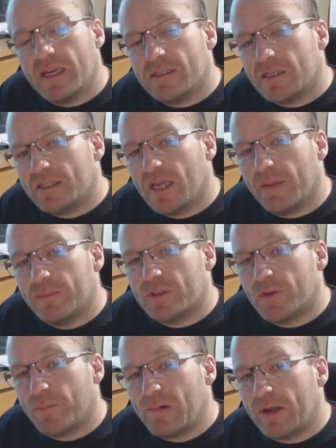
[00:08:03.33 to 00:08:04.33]
is an
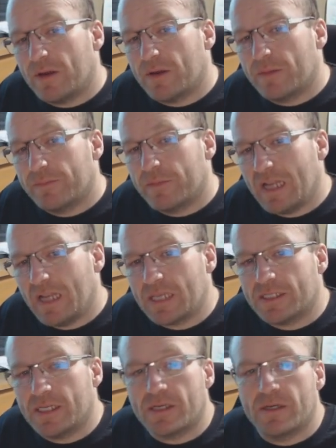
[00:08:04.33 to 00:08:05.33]
attempt to bring
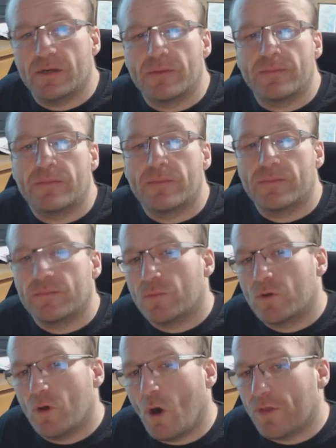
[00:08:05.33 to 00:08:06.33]
classic
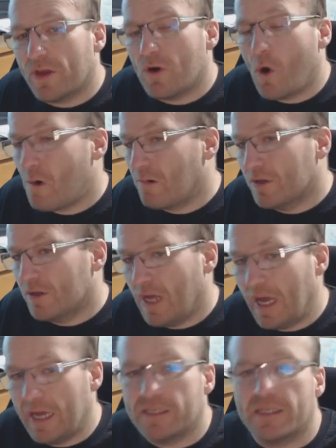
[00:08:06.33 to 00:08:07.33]
gothic horror
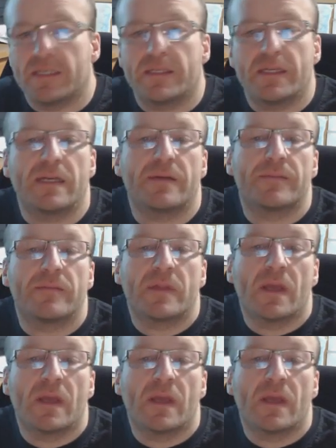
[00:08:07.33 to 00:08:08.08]
to AD&D,